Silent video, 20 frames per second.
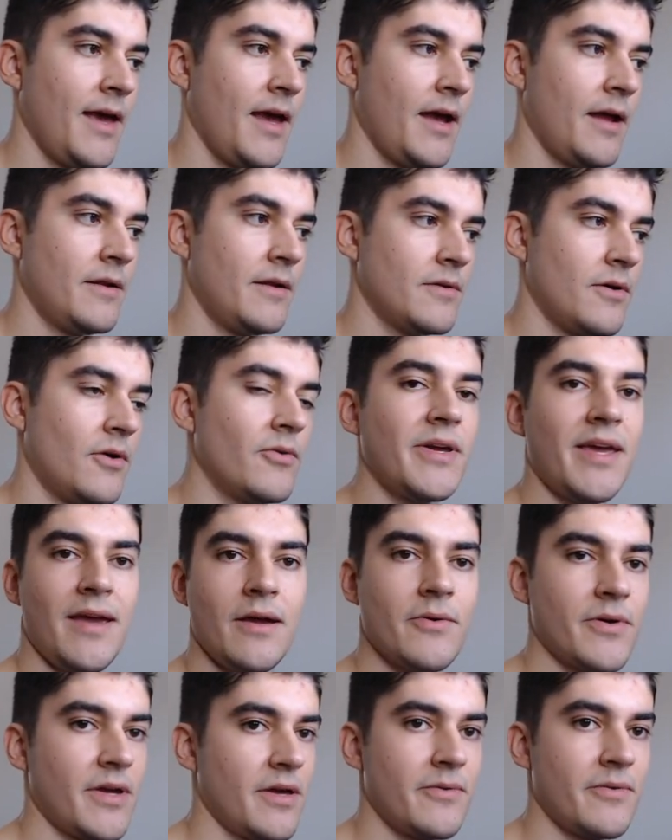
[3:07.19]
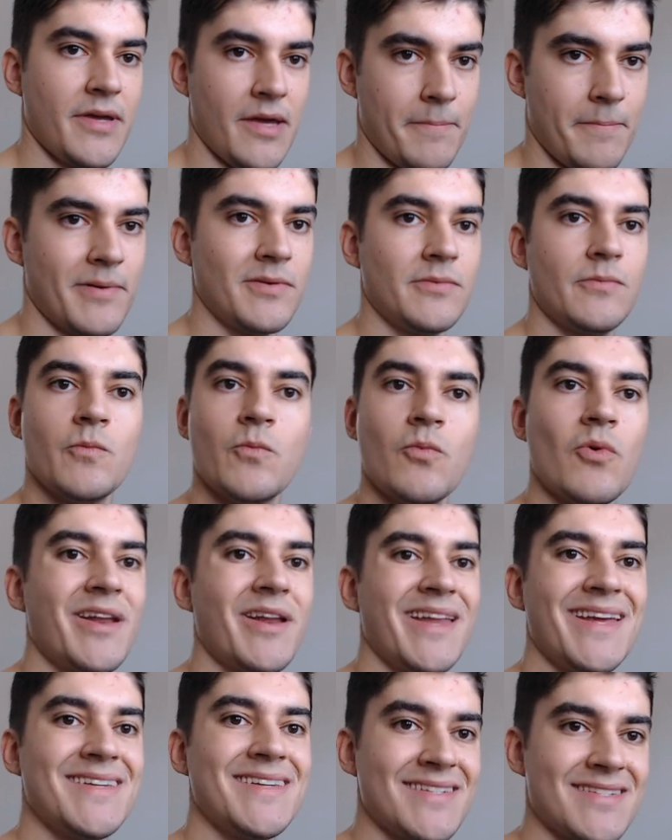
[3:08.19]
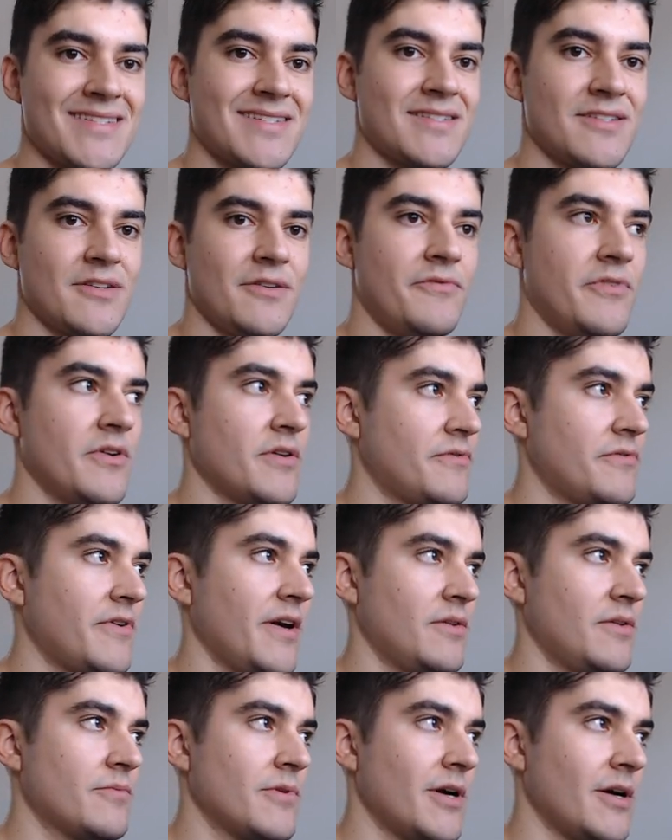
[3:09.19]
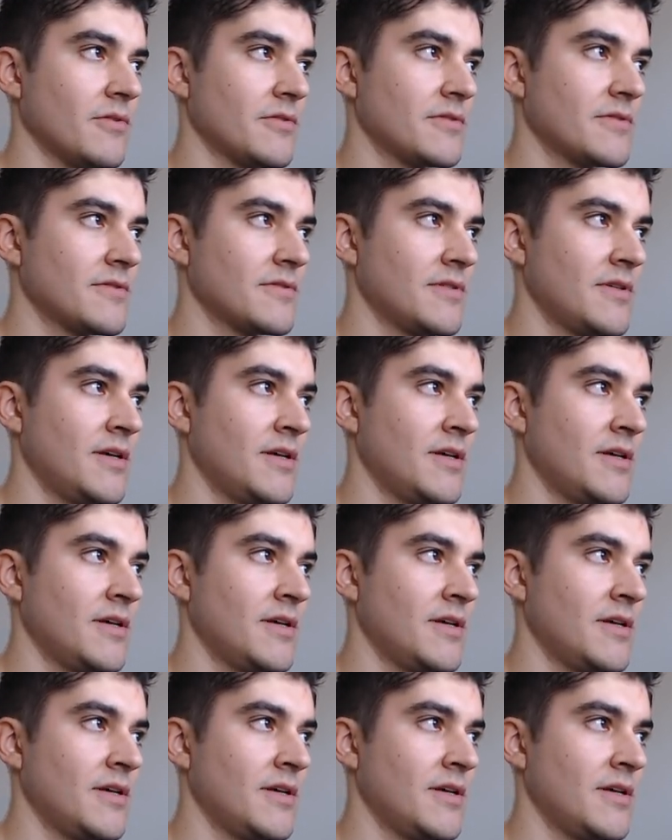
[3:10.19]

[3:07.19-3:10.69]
And okay, but what is a verified route?